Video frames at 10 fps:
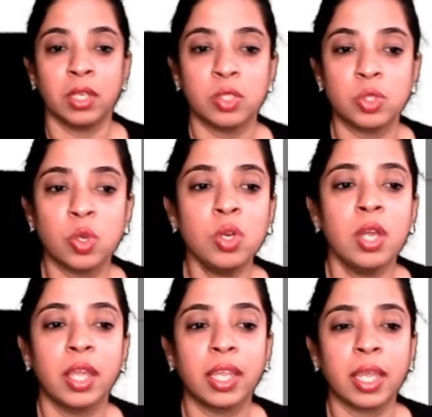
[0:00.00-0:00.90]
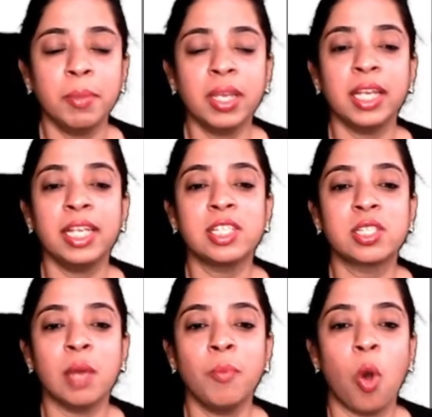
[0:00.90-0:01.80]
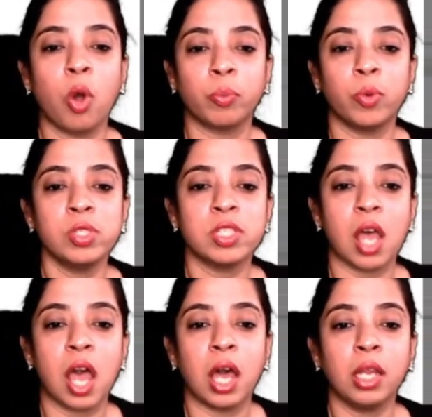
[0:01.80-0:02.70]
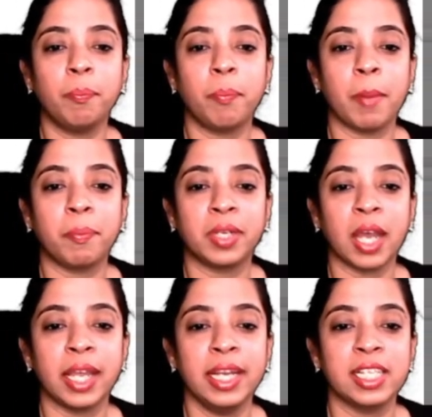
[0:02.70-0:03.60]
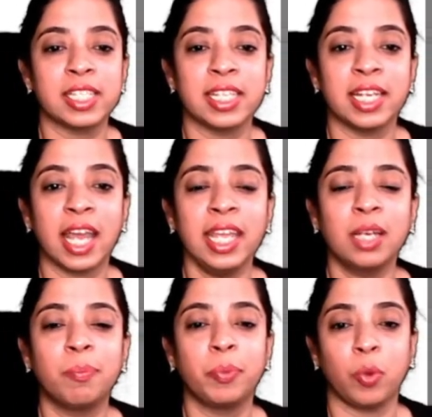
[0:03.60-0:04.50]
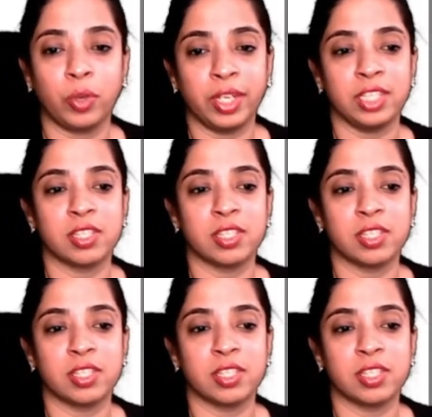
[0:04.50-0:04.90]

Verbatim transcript: So chemically some hormones are peptides like proteins